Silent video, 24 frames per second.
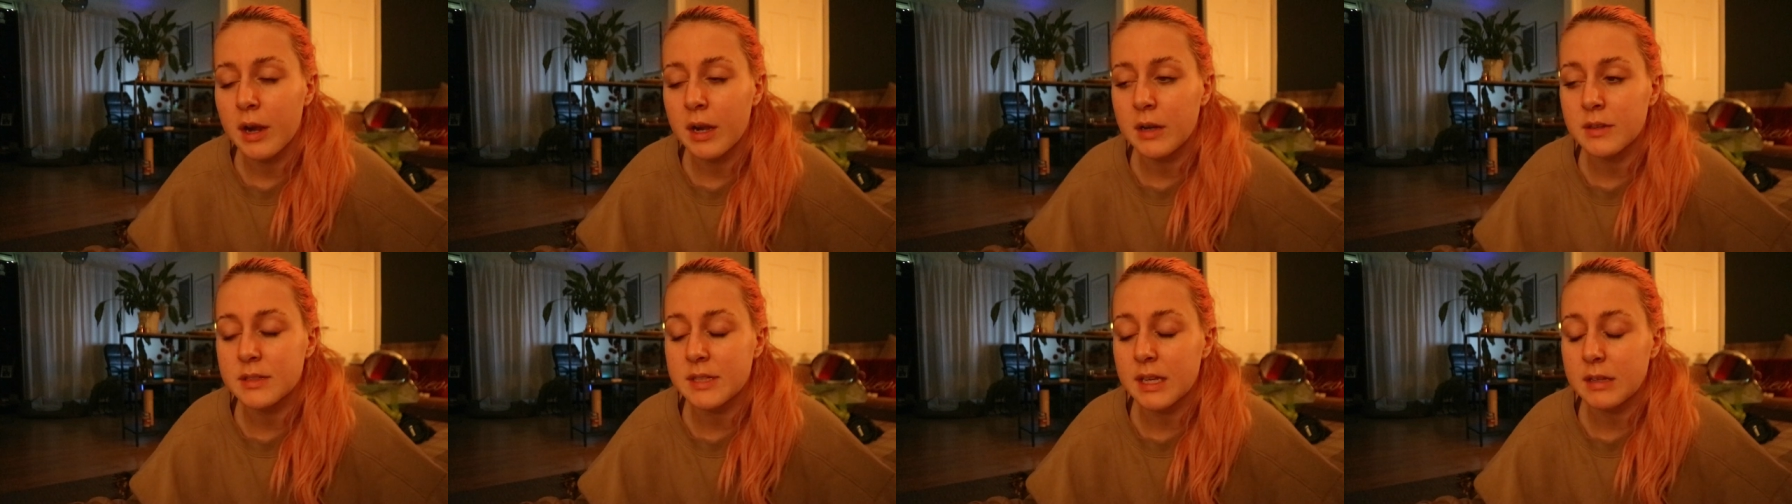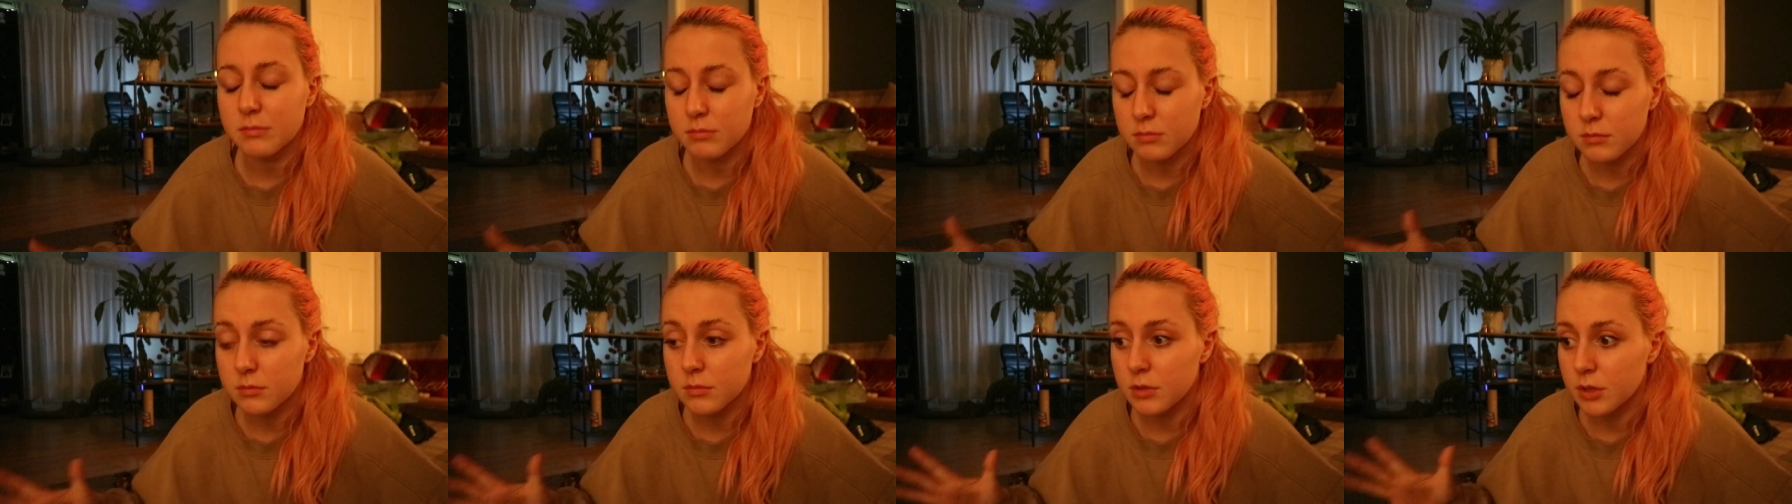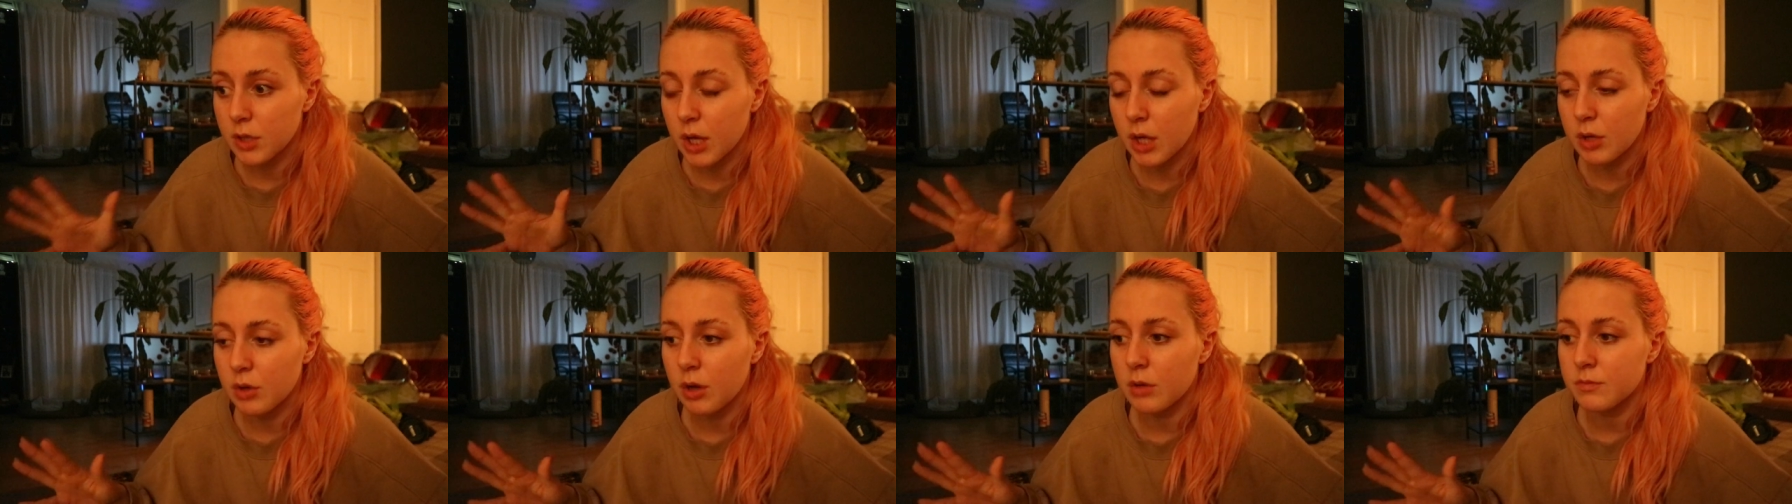And I was like,
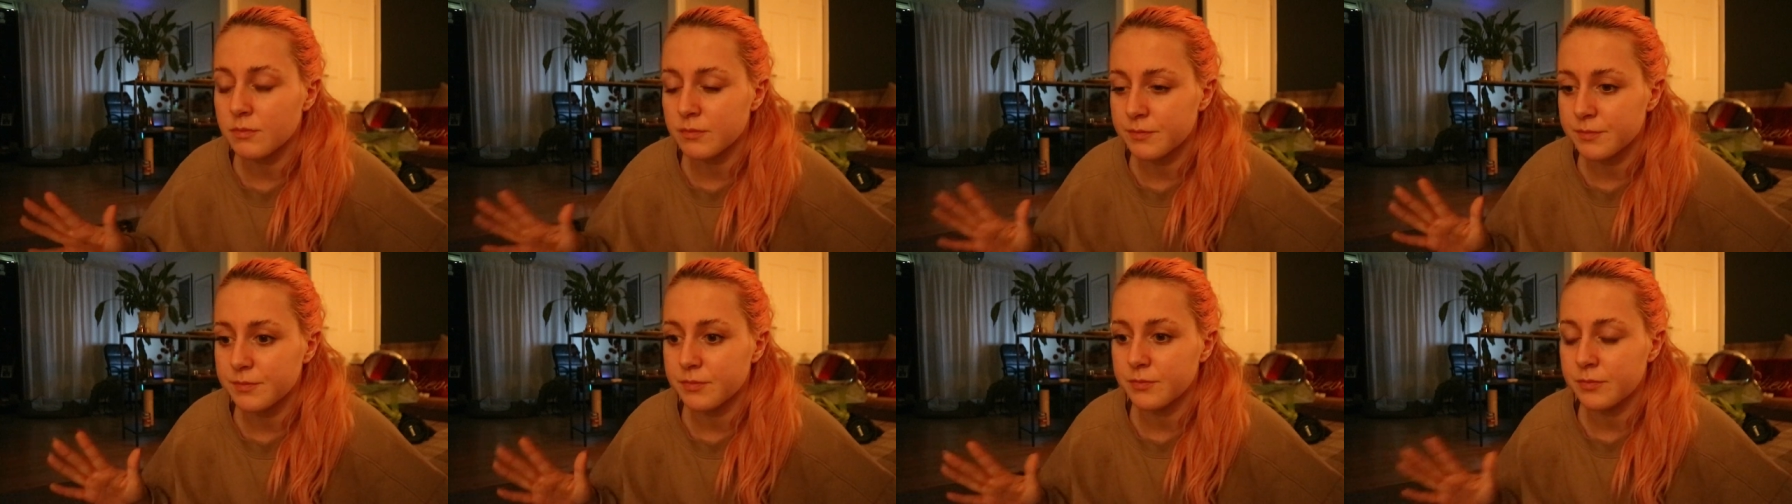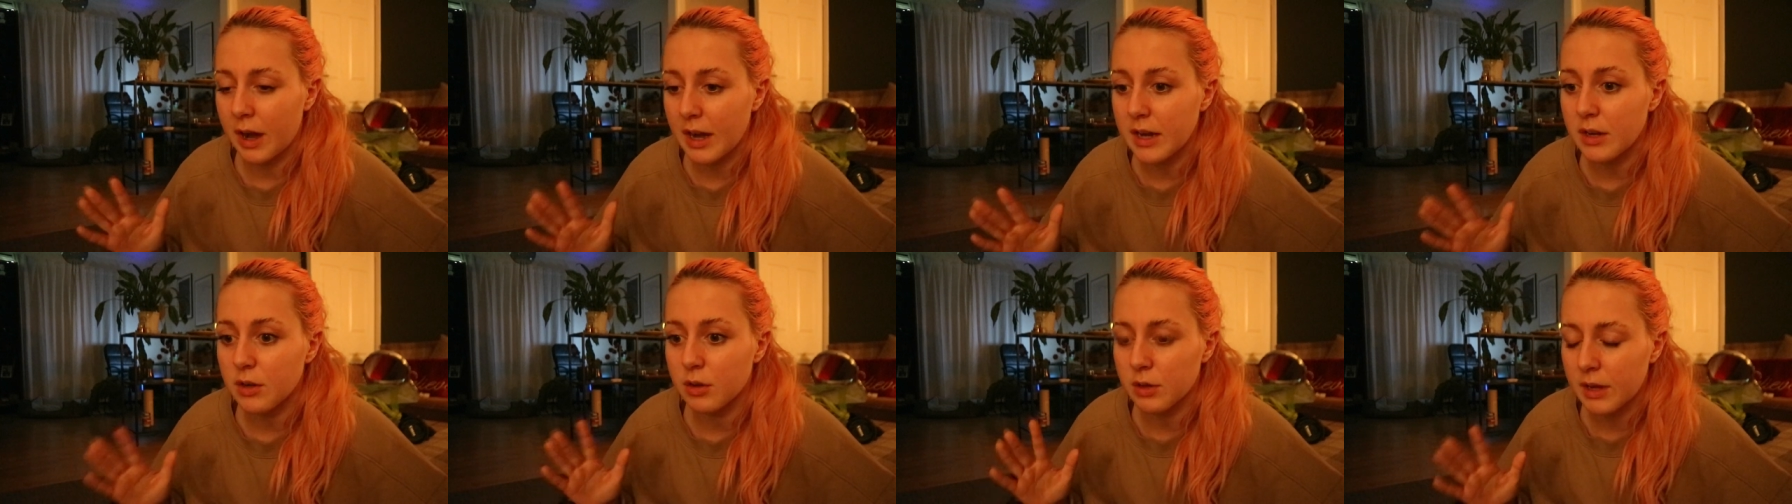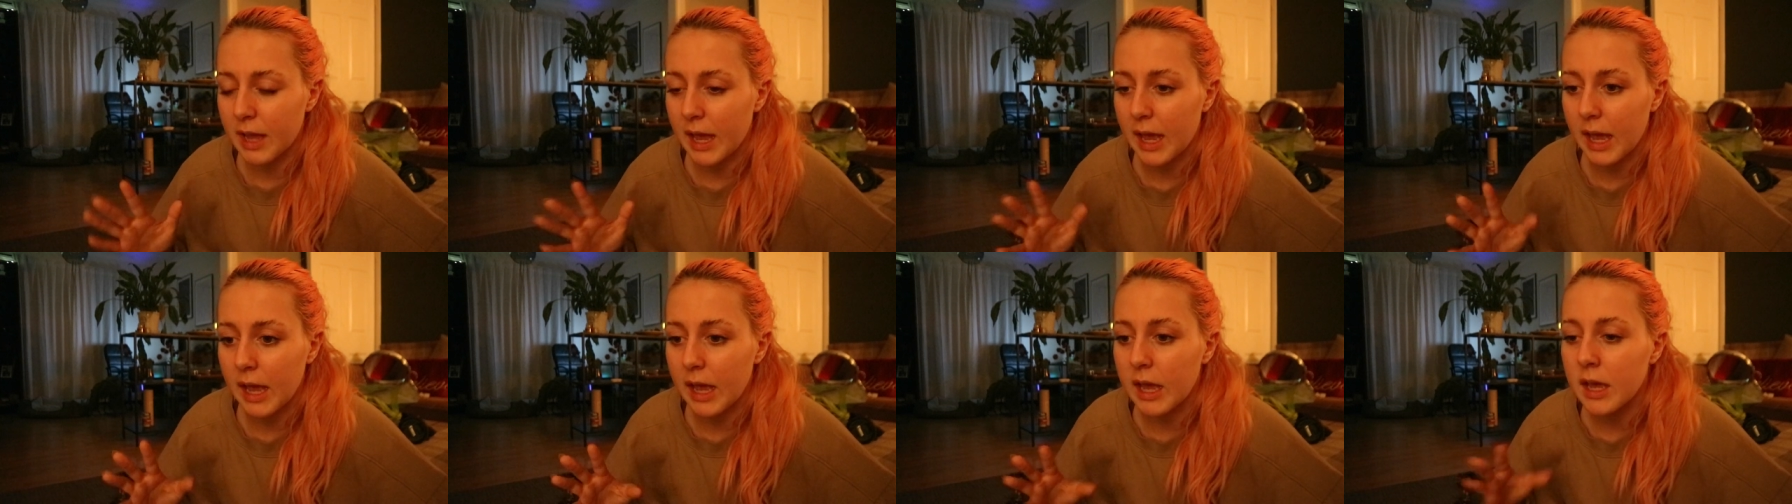right,
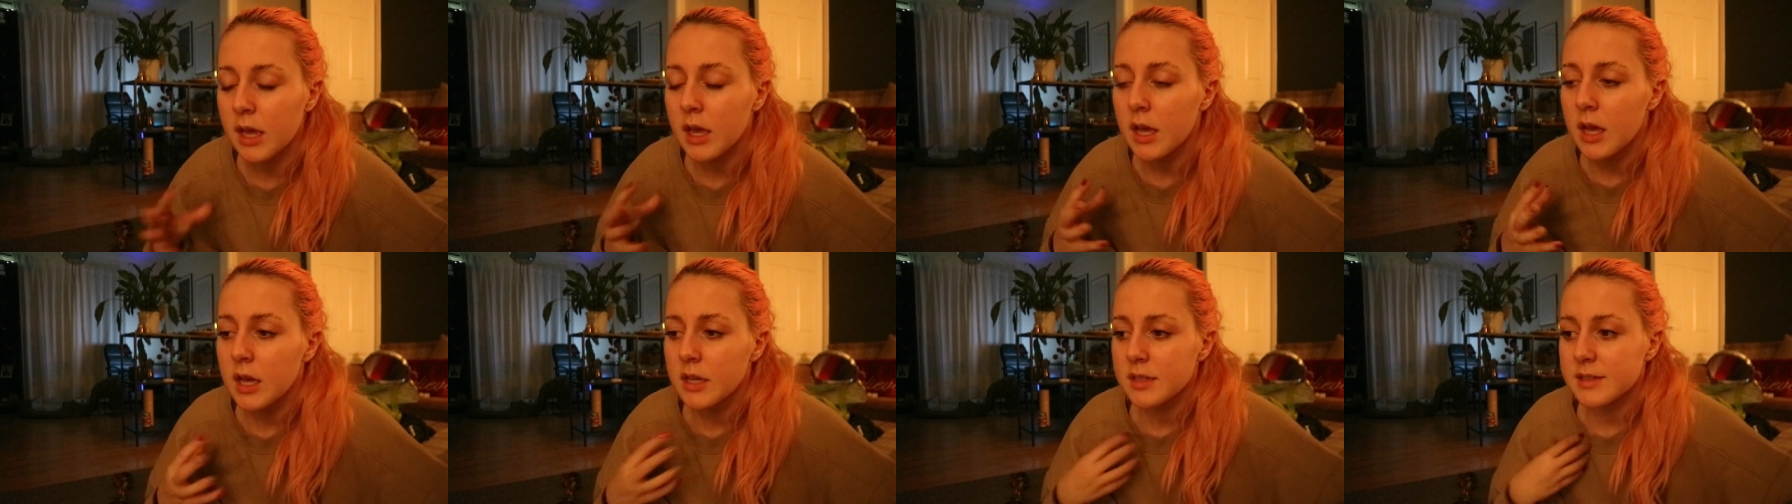okay.